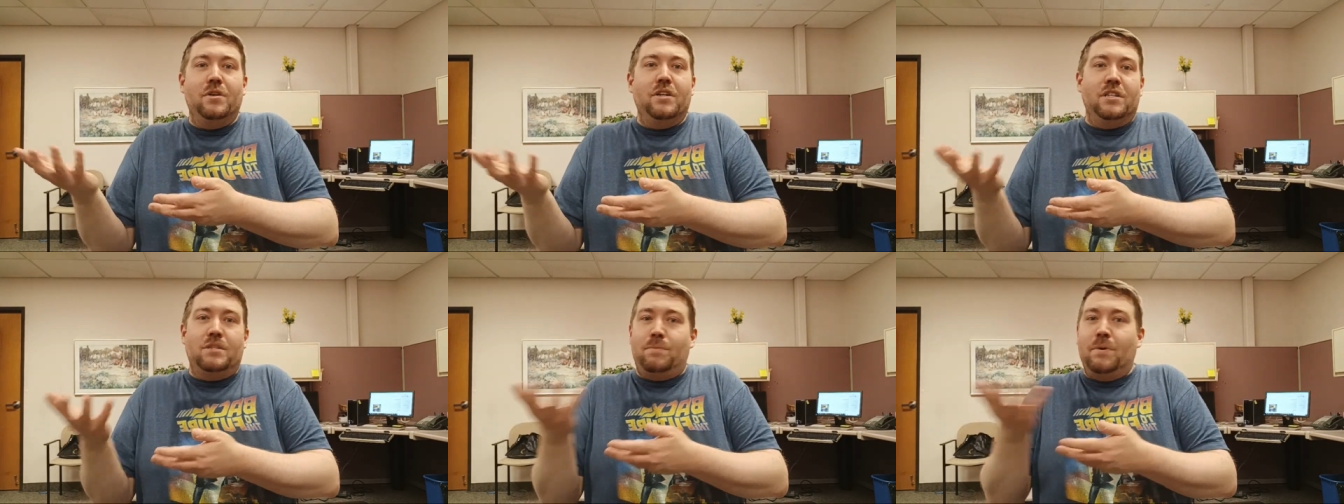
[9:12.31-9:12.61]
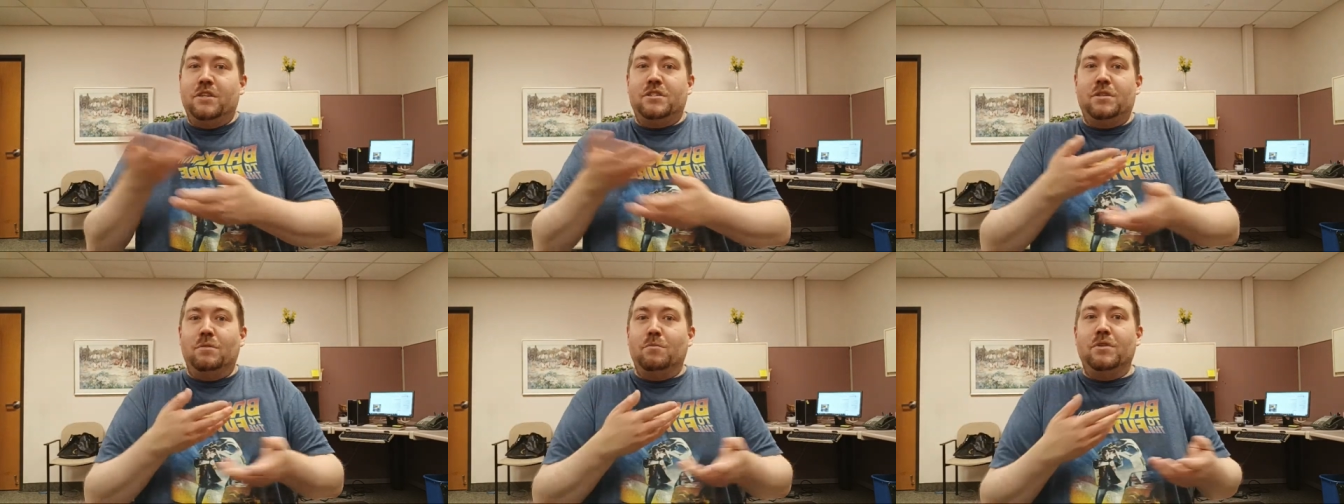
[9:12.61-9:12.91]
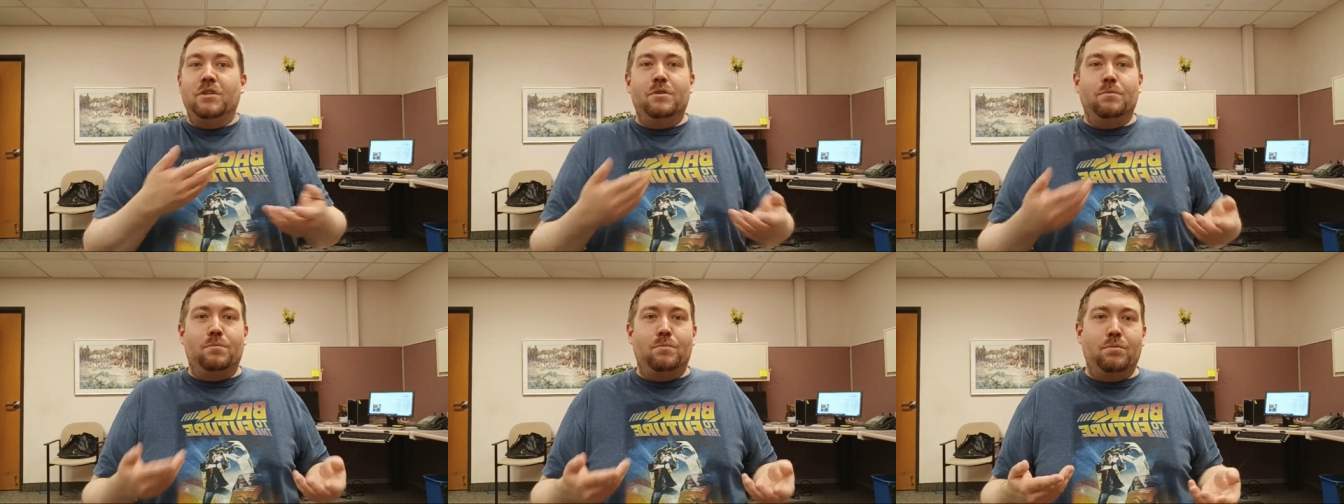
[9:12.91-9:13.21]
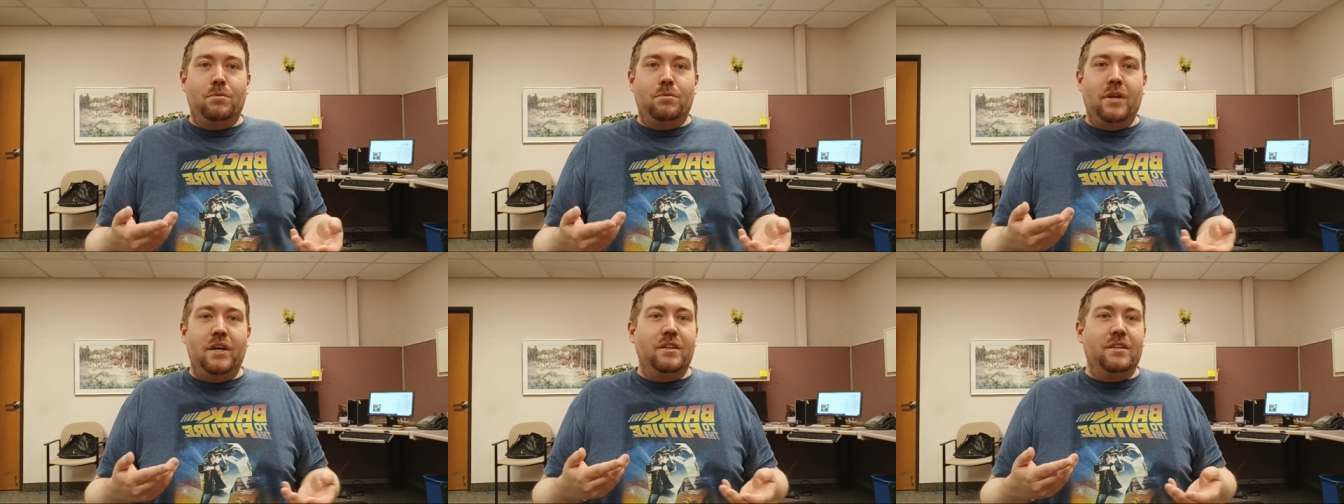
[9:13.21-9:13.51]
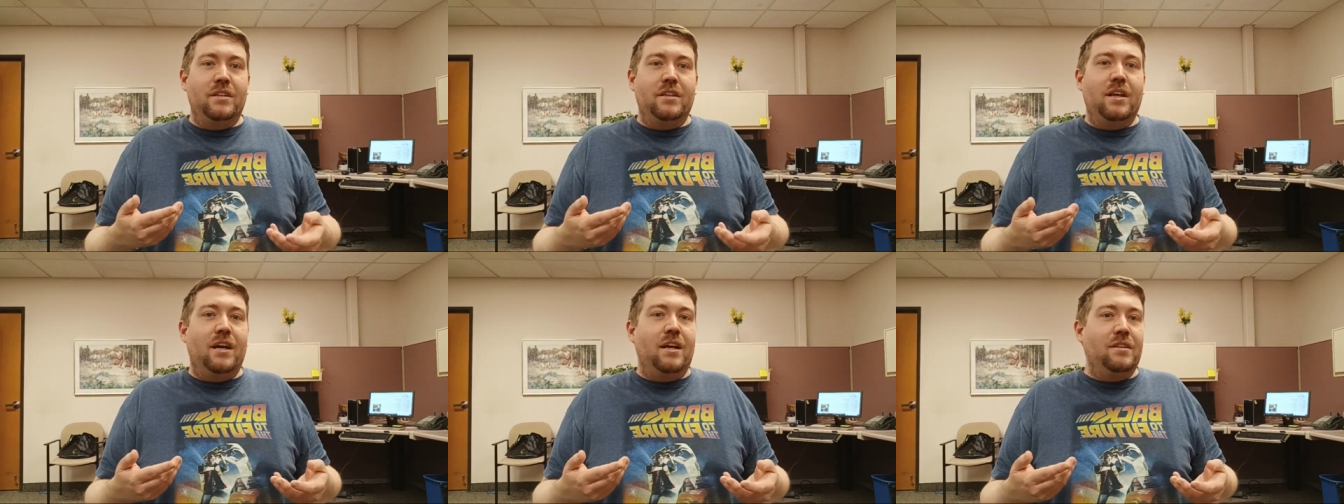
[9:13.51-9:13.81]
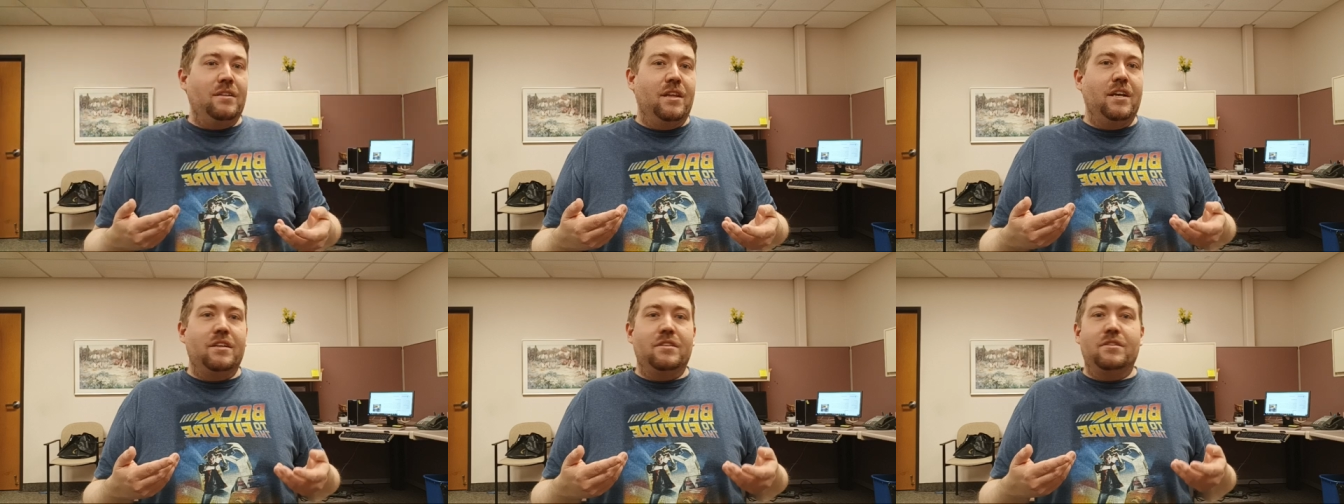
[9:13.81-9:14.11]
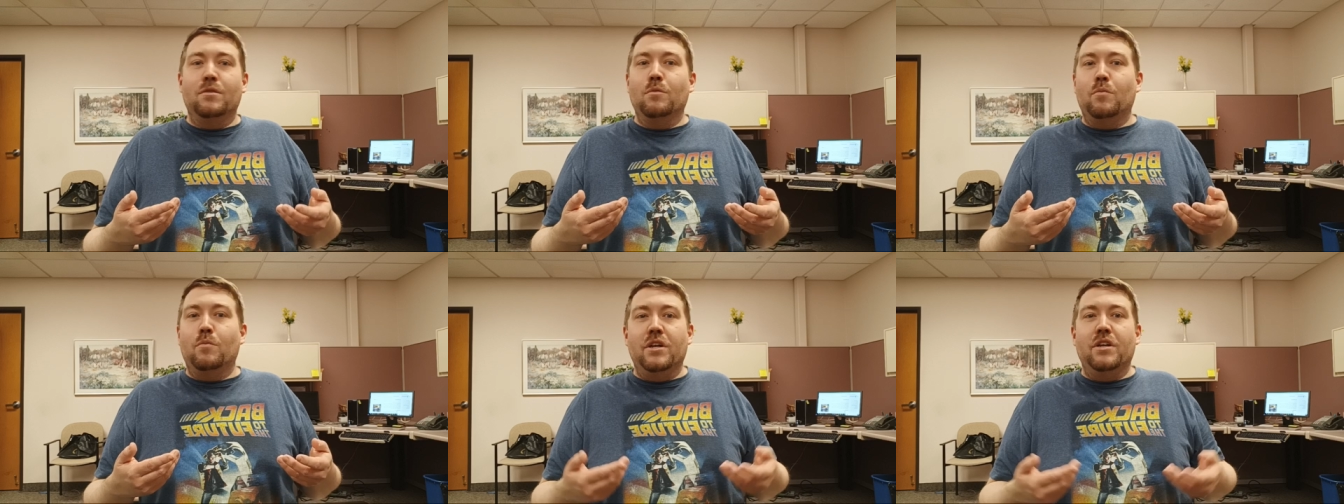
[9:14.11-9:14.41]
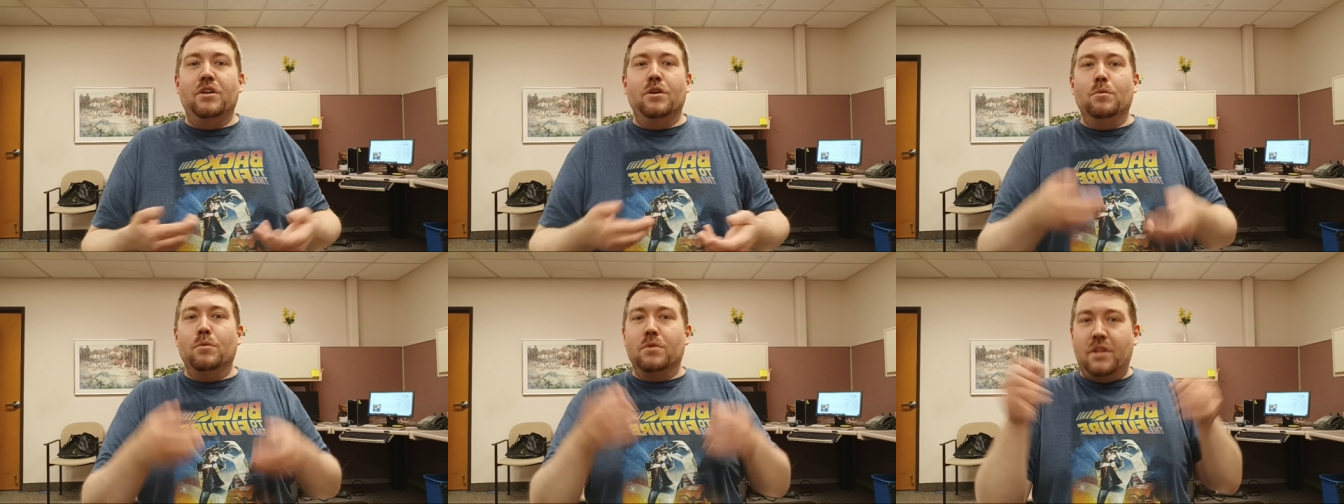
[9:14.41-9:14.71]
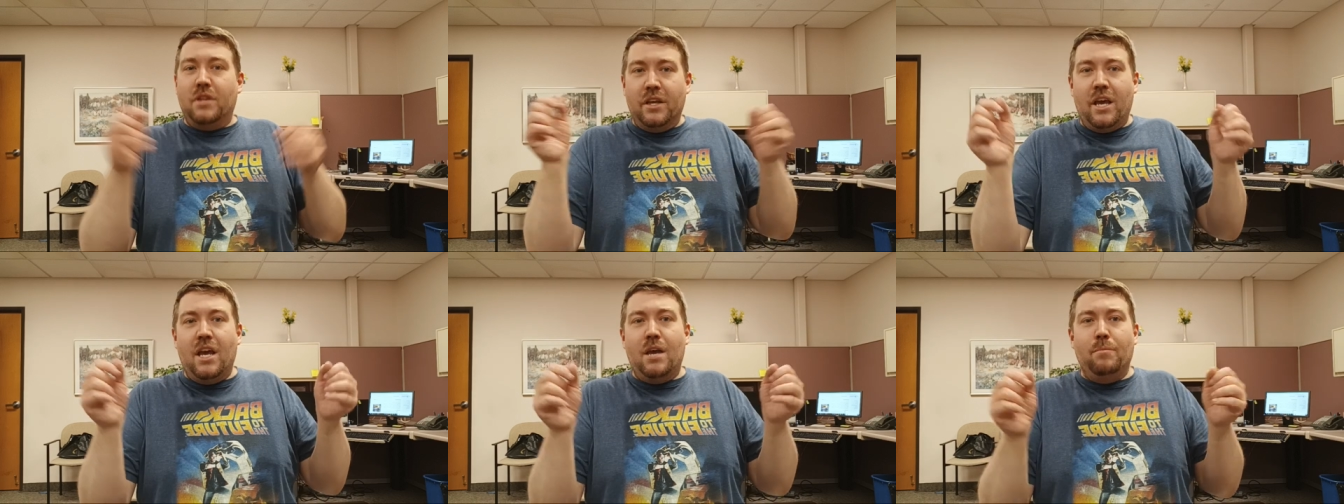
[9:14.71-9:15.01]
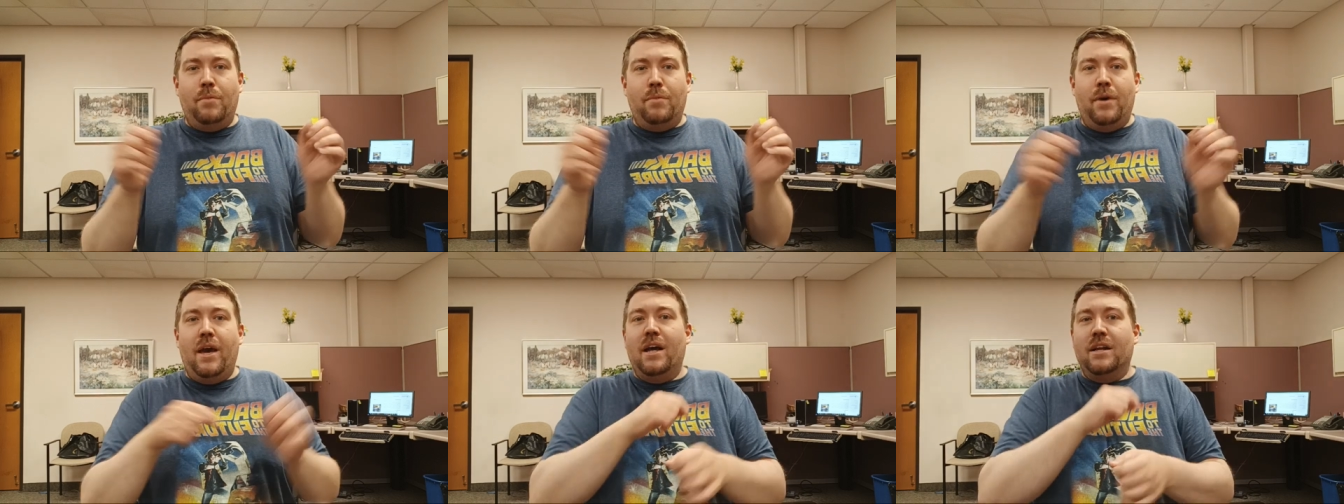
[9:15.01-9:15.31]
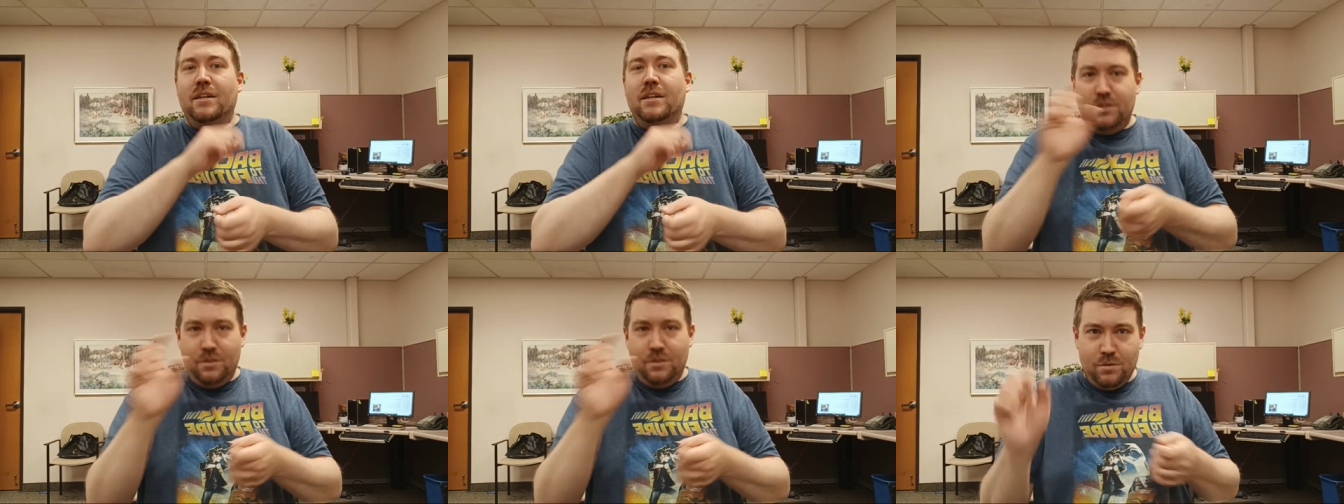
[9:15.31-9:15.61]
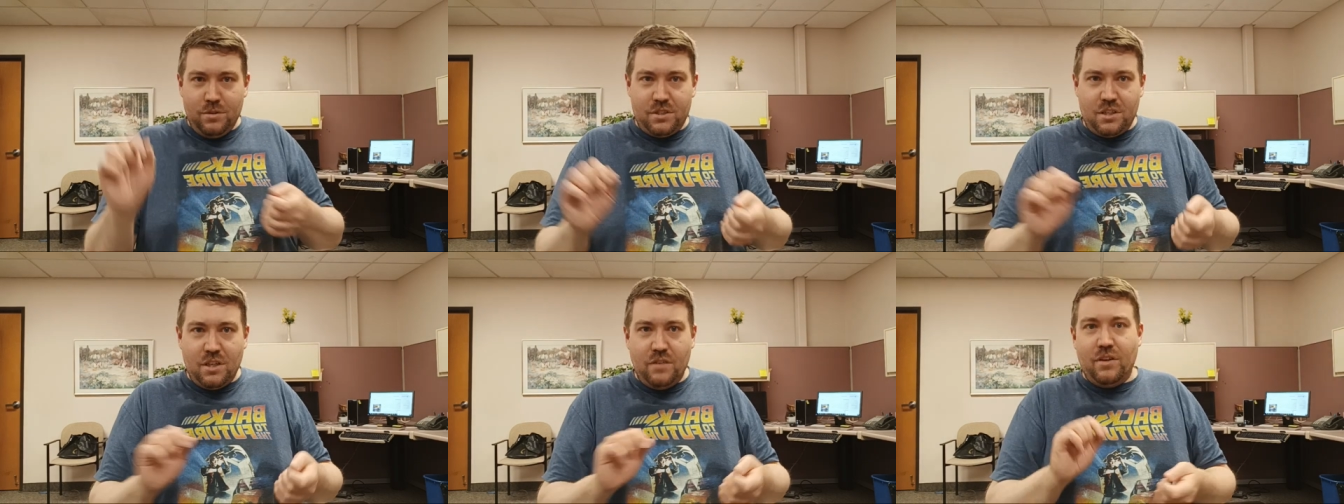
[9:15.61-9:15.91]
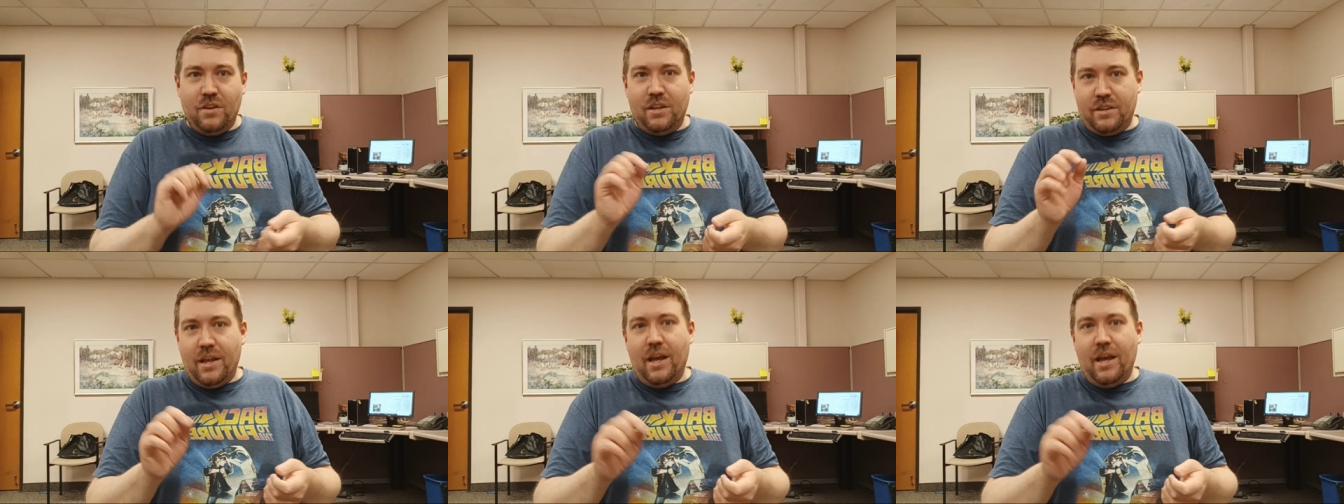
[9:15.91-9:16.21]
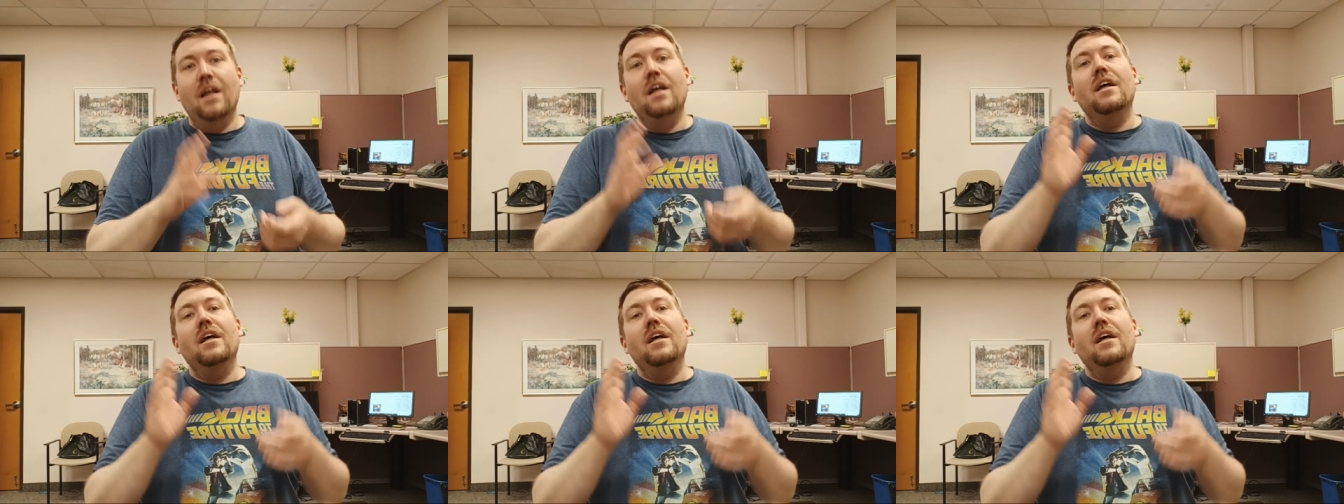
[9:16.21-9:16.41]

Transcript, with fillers: especially when you played it on like the Wii U with the gamepad and doing stuff like that.